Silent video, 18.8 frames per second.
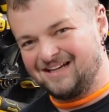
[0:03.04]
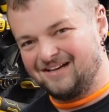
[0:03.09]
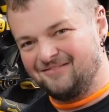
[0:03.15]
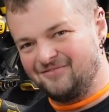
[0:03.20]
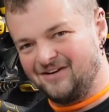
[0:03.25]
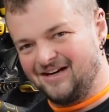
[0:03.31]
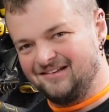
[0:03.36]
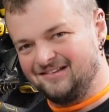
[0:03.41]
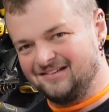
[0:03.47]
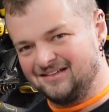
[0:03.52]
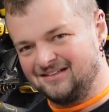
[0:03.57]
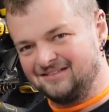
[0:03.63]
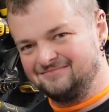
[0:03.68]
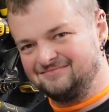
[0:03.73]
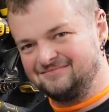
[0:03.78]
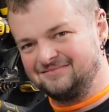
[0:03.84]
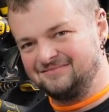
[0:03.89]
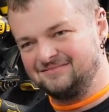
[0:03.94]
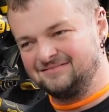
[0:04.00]
Phrasing.
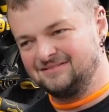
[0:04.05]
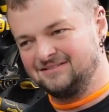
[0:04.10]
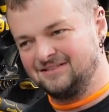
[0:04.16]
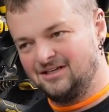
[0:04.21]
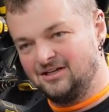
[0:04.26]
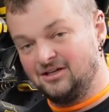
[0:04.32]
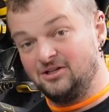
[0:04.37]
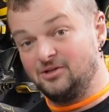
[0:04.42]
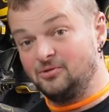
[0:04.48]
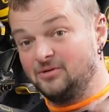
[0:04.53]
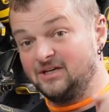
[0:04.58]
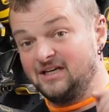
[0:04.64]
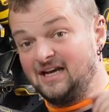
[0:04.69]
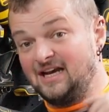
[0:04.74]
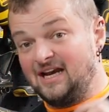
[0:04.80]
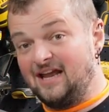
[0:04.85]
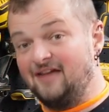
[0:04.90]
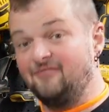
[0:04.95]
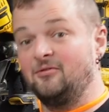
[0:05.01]
You would
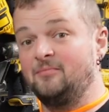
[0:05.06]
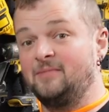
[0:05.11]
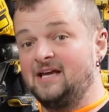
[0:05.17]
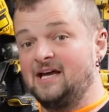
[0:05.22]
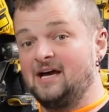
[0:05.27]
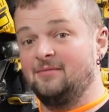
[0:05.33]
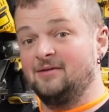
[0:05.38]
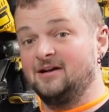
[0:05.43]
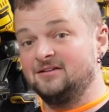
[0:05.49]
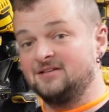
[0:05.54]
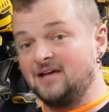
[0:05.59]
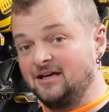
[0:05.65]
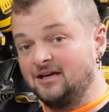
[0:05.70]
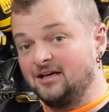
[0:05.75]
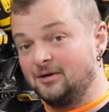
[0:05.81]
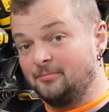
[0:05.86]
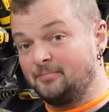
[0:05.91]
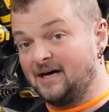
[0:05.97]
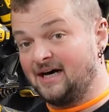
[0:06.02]
never be able to take
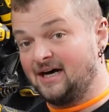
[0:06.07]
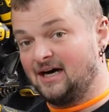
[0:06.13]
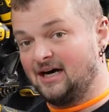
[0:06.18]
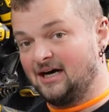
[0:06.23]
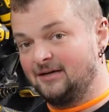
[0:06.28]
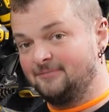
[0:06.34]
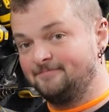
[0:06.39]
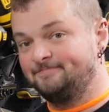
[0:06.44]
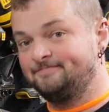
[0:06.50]
it apart.